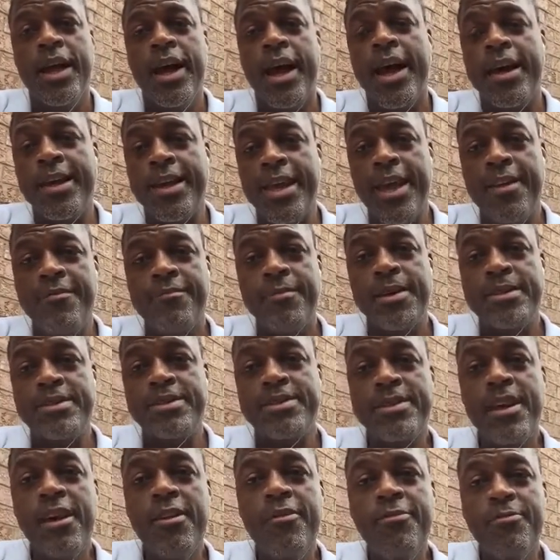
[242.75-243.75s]
I gave
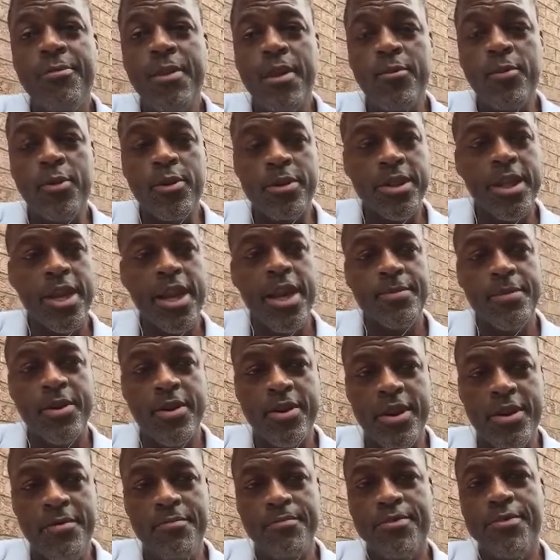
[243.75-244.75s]
myself my word that I'm
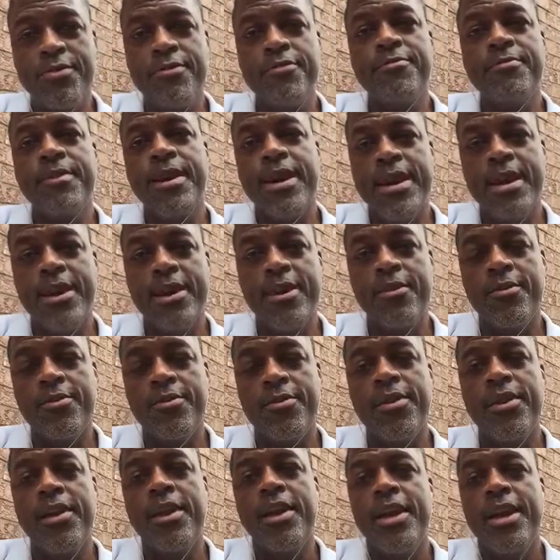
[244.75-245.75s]
going to improve my
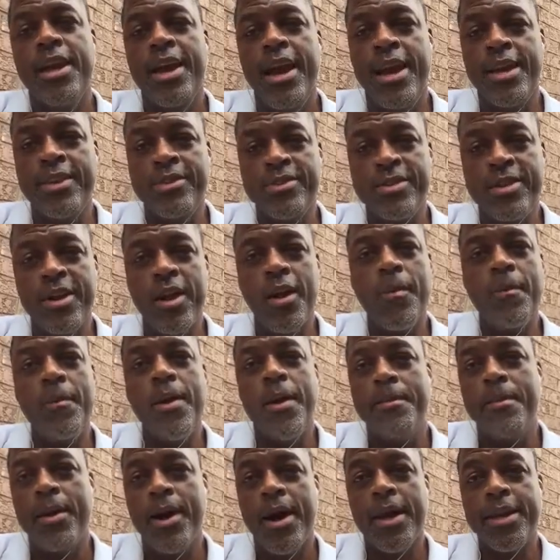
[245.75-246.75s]
health and sculpt
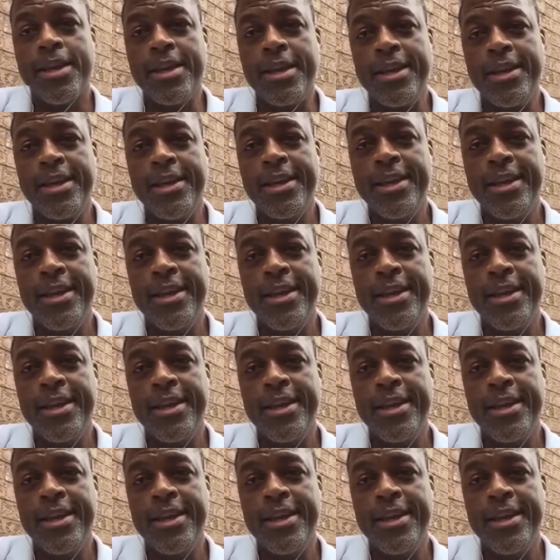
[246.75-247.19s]
my body.